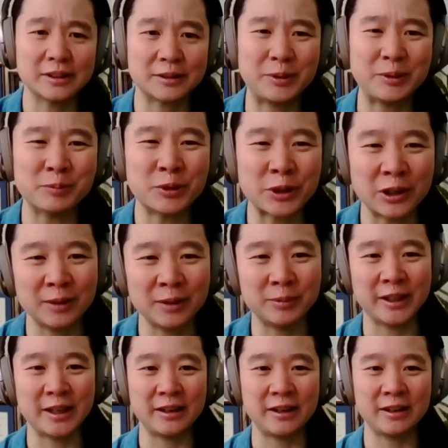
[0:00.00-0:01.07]
it's a bit more
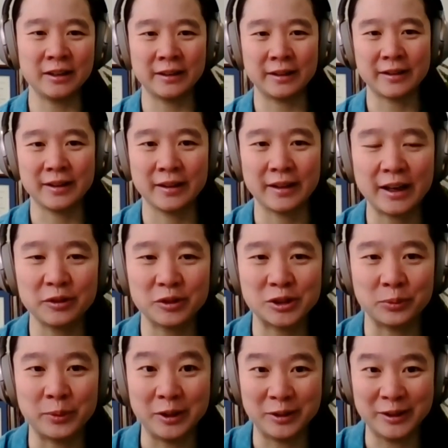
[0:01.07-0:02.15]
complicated than that.
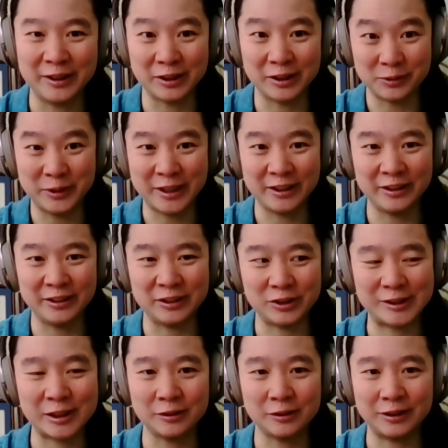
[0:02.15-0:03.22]
So we can
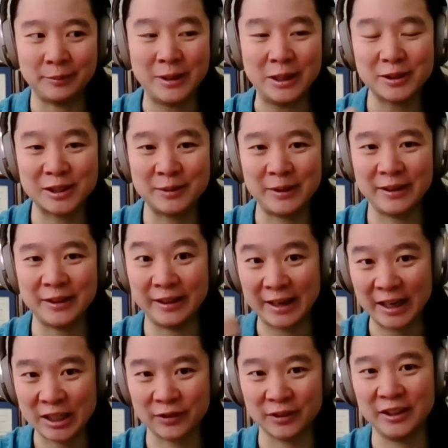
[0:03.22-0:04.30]
melt spin an
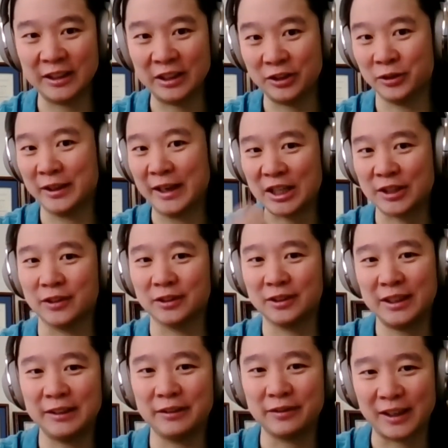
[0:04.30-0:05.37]
asphaltene into an
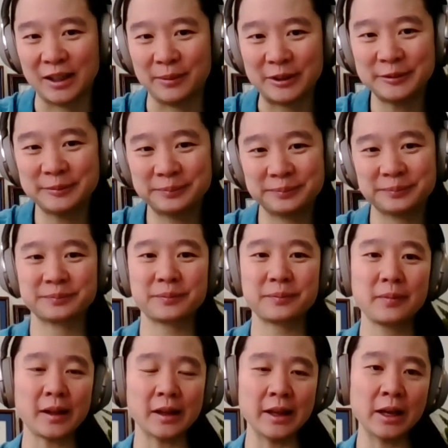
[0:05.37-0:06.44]
asphaltene fiber,
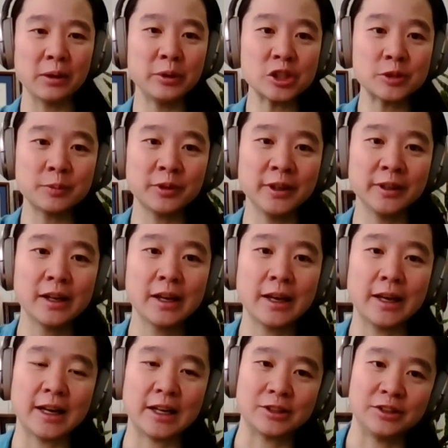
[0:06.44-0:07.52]
at which point
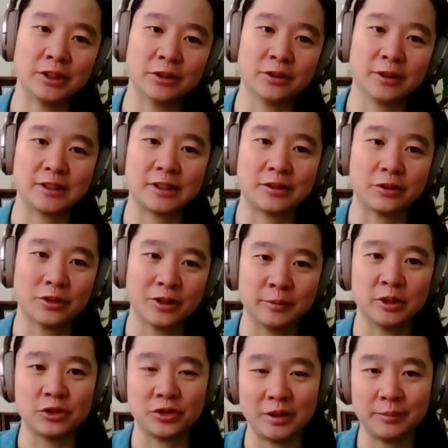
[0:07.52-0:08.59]
it has to undergo this
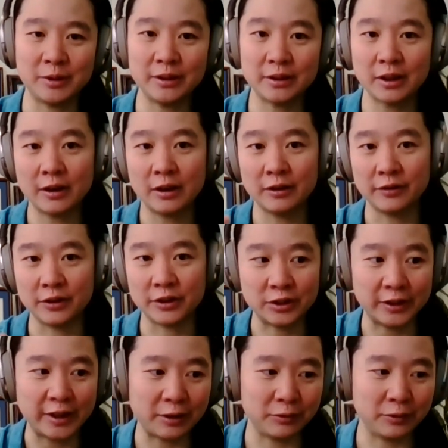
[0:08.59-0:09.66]
thermal treatment first
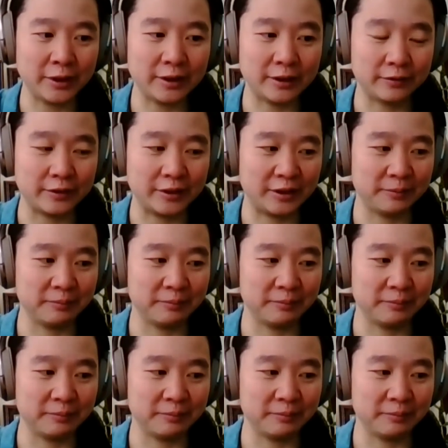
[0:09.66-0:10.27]
to get rid of